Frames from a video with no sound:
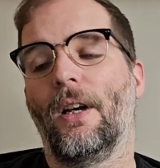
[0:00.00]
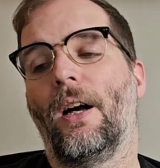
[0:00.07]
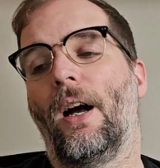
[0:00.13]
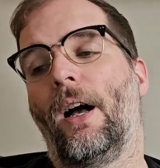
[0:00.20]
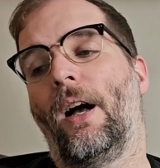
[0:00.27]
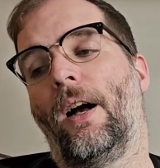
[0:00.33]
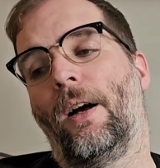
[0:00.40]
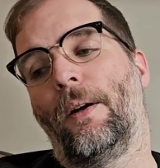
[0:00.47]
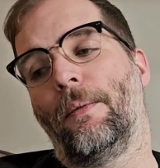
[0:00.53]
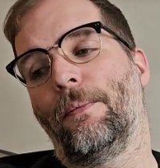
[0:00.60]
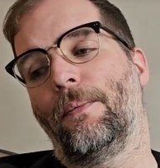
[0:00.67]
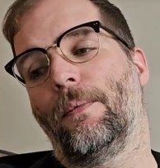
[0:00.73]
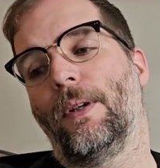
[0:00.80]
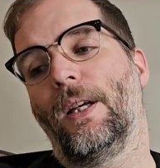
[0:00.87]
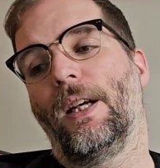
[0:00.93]

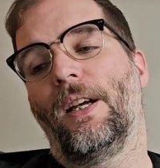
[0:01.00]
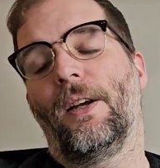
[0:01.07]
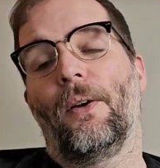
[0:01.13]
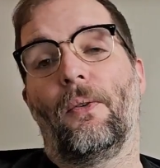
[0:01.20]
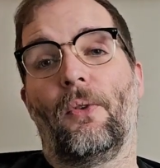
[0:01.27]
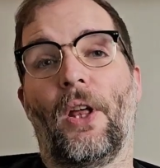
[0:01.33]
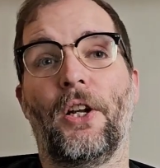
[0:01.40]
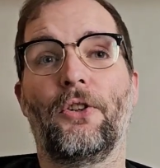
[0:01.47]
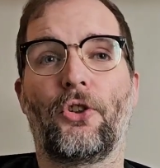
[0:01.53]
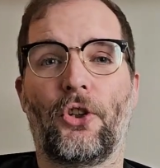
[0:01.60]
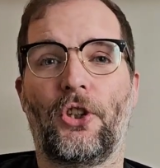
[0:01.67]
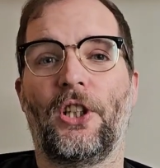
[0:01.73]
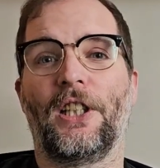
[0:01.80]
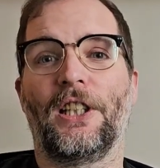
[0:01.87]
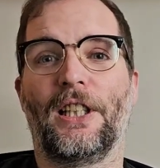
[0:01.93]
Um,
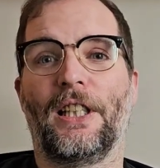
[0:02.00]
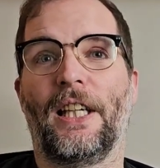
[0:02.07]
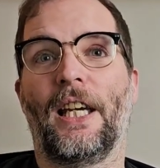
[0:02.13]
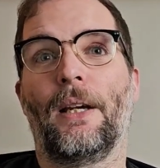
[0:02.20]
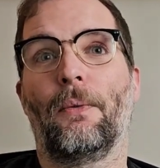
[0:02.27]
interestingly,